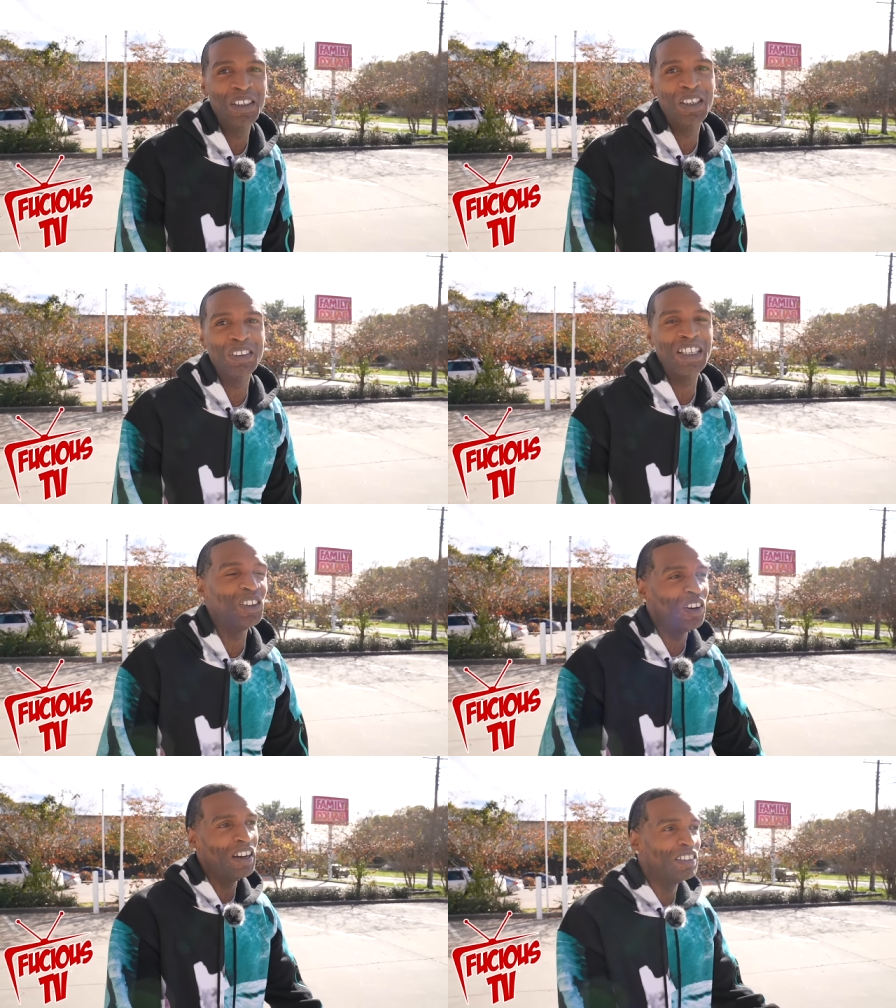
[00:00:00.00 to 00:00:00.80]
You know what I'm saying?
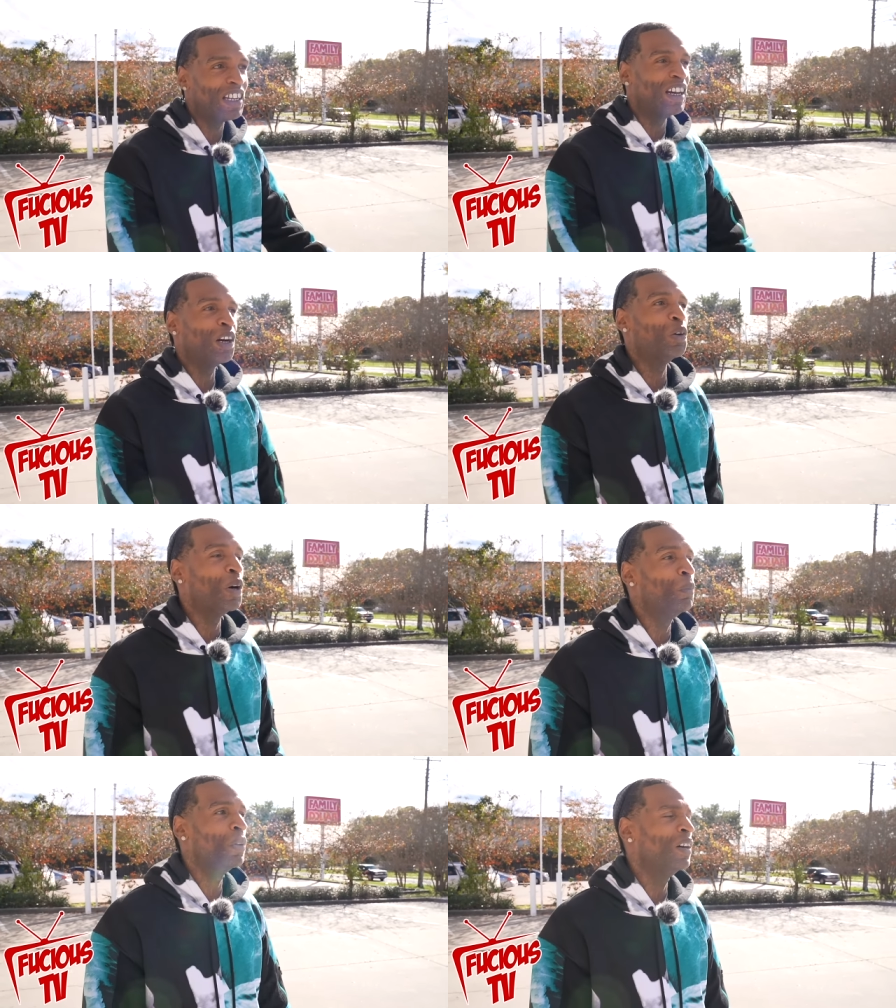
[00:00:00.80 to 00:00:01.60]
You know, everything
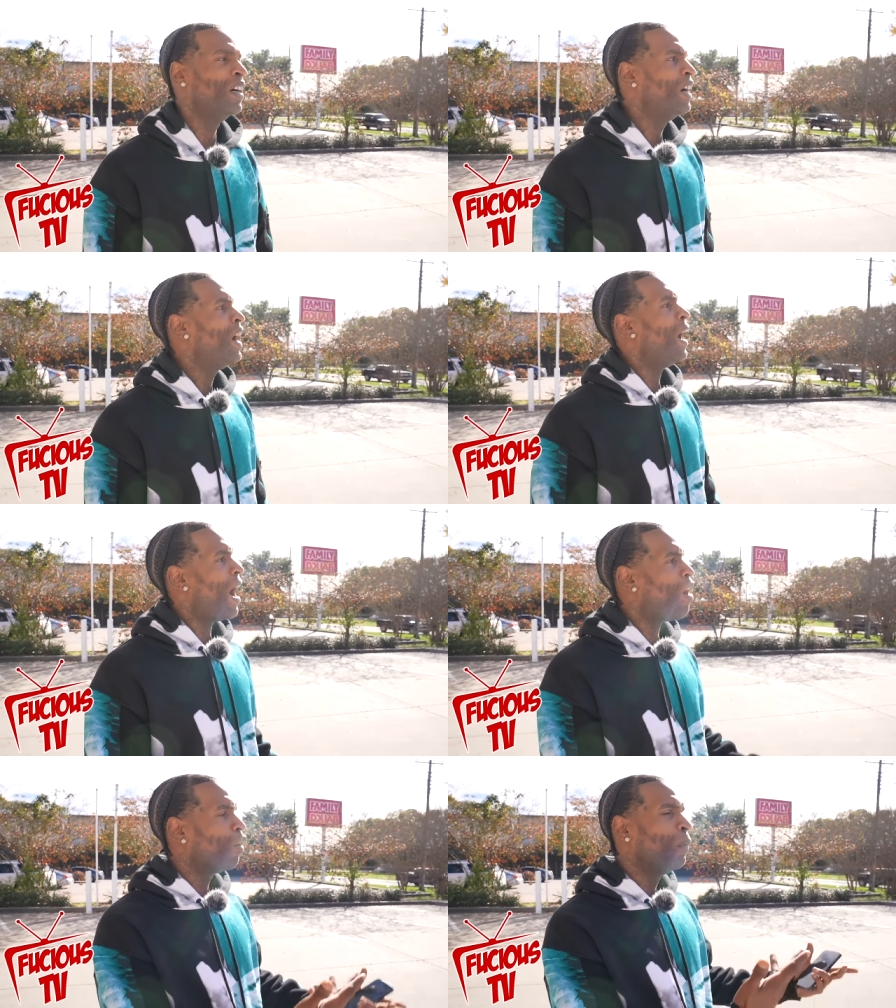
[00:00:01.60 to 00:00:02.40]
go up, but
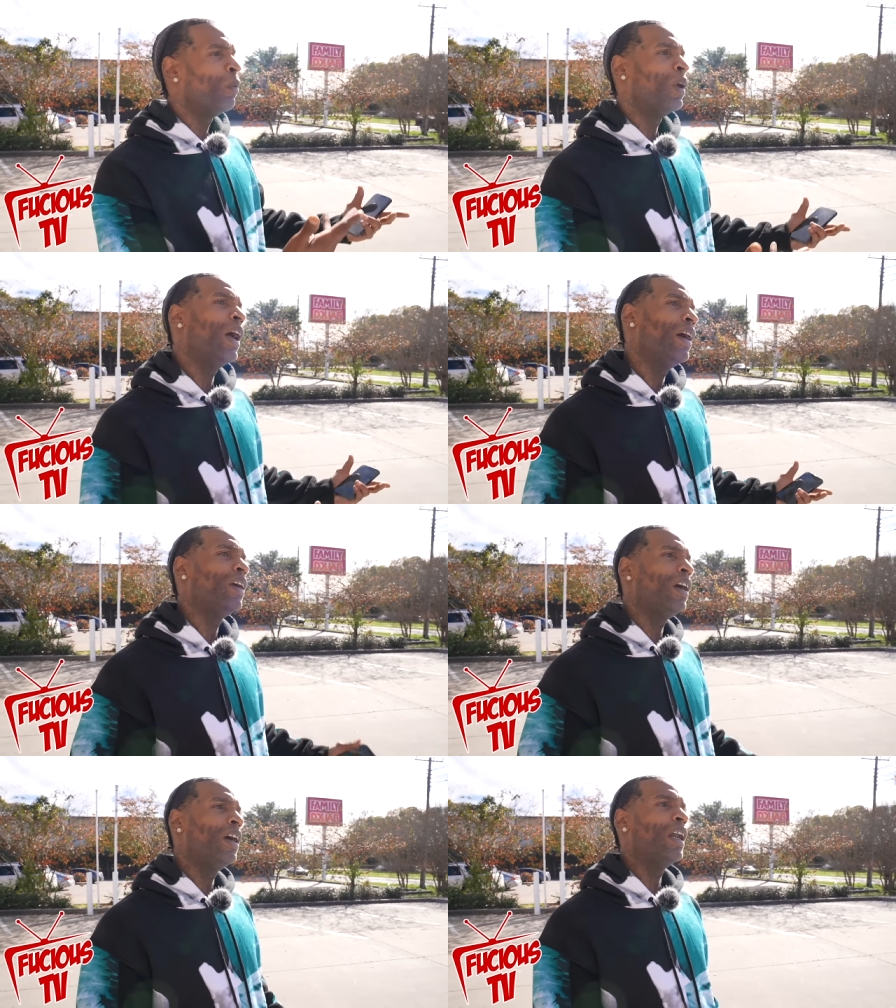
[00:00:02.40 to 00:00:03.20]
I remember like, yeah,